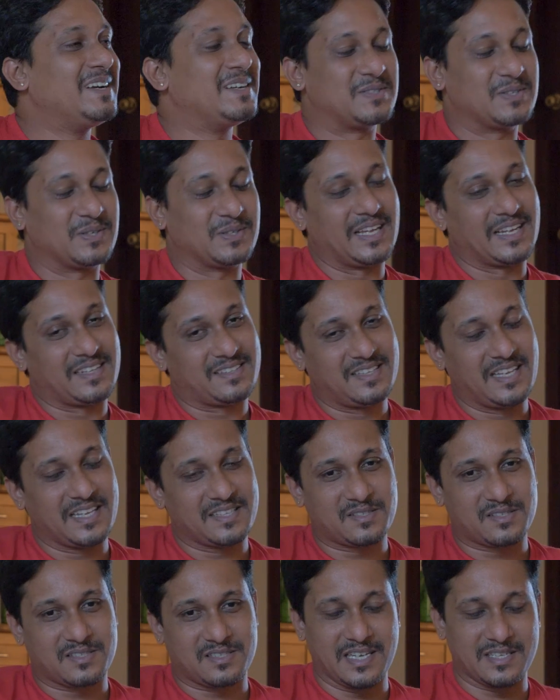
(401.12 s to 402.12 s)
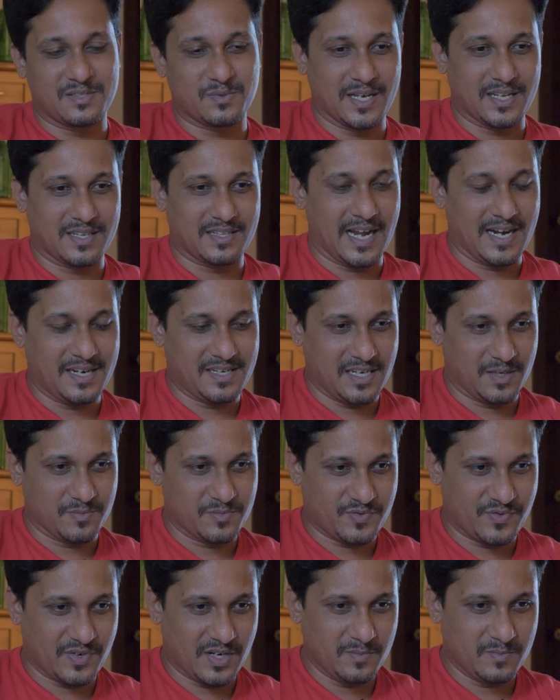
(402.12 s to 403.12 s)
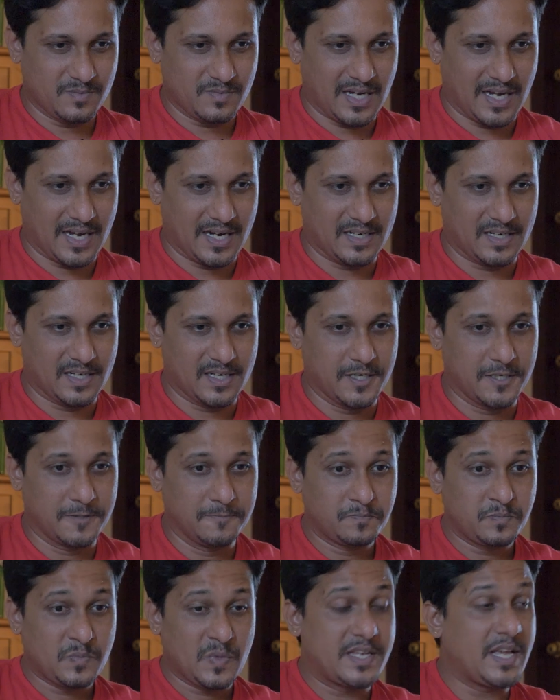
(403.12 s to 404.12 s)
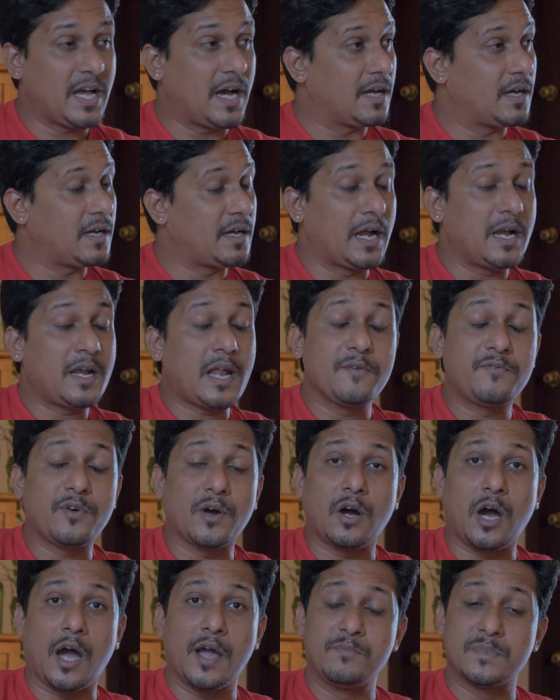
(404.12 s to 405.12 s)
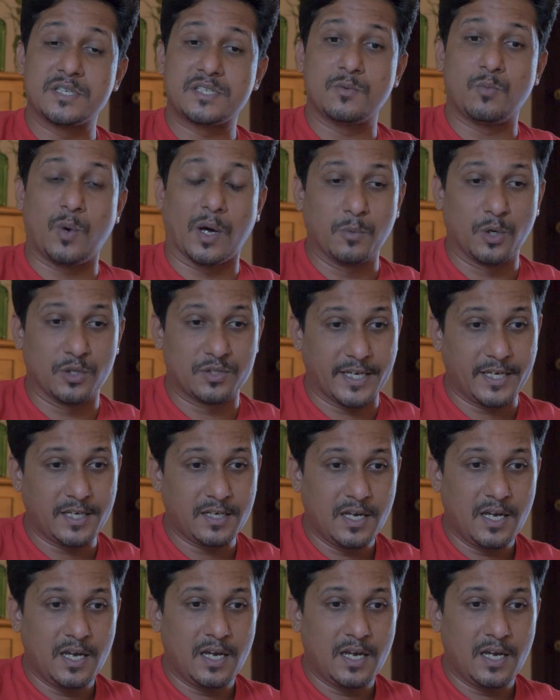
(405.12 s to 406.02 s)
So that's where that comes from. And I missed one more thing.